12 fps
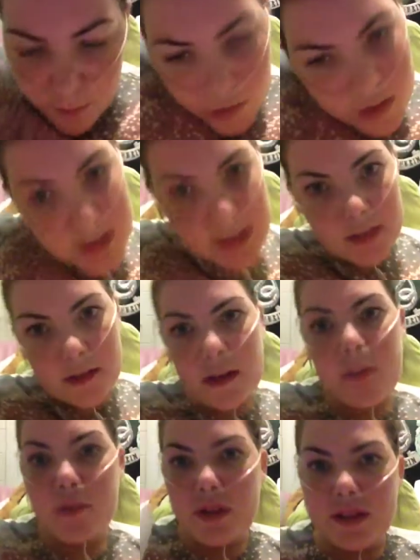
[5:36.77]
pushing,
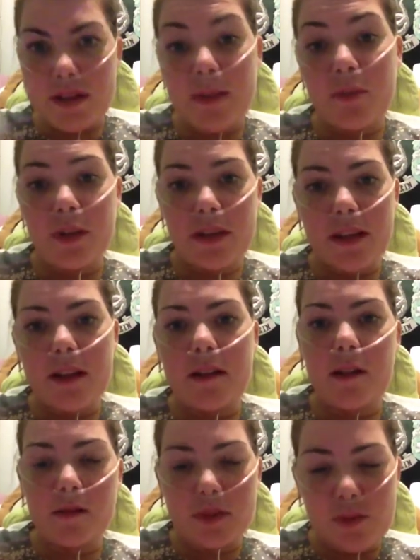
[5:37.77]
like deep breathing,
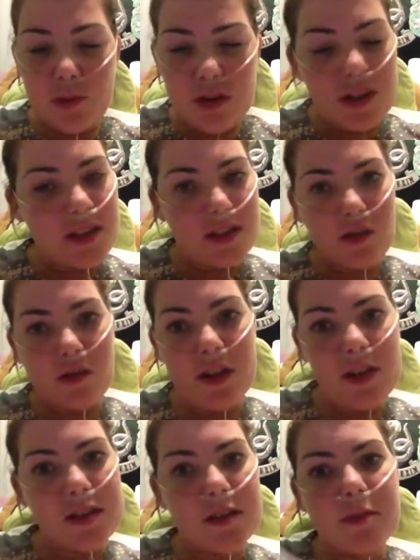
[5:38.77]
and just pushing the
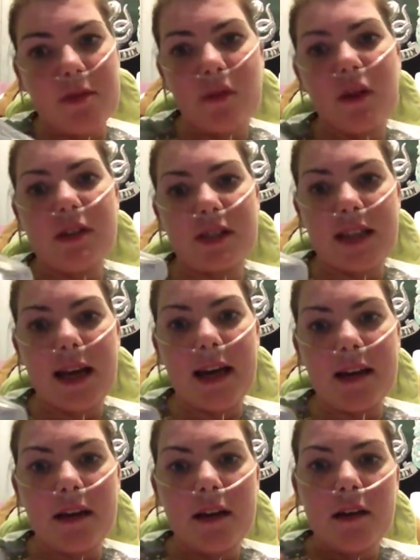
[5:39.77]
secretions up as far as I
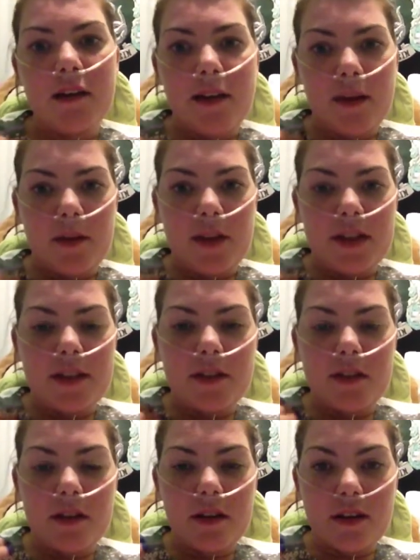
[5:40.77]
can in my chest,
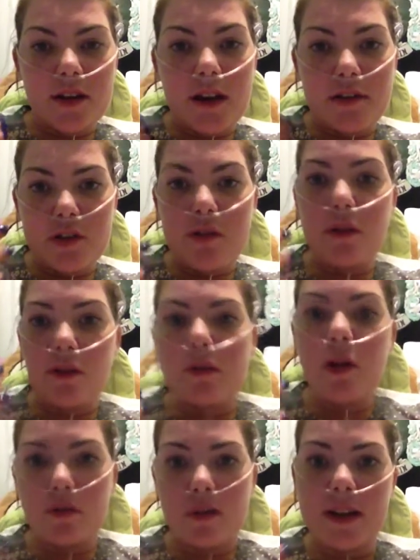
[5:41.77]
so that I don't have to do a lot of
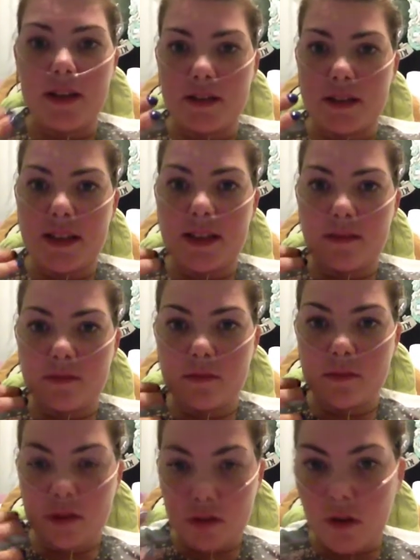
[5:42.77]
coughing
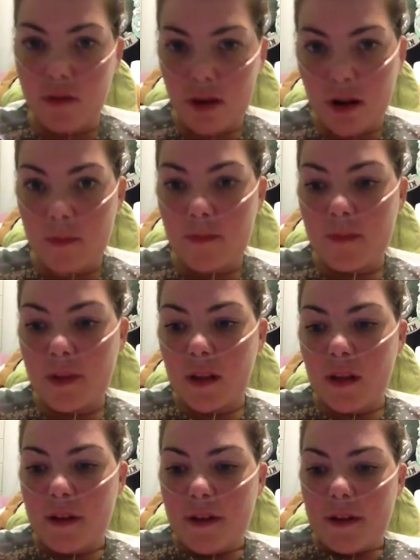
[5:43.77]
to cough it up.
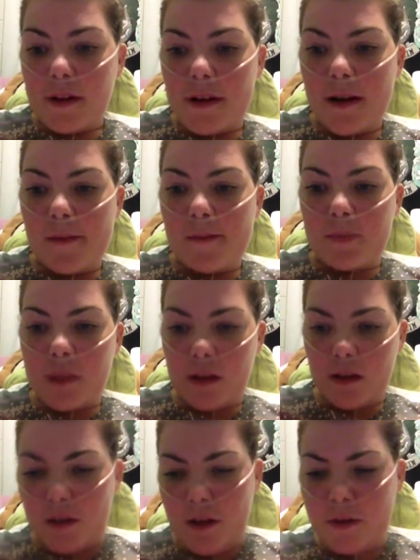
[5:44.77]

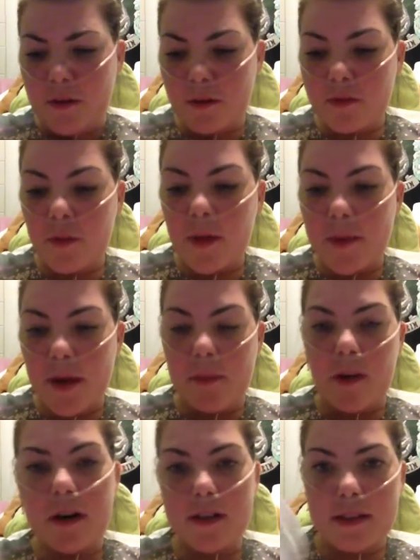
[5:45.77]
For my pet
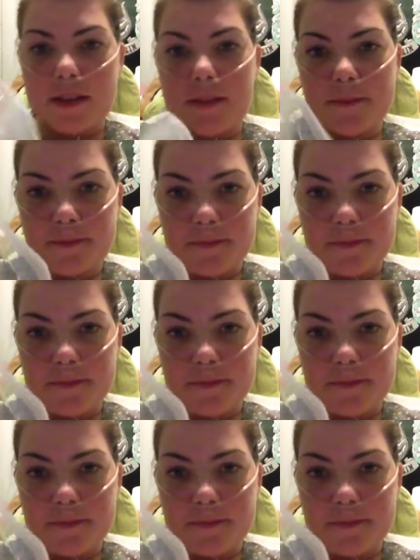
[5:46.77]
mask,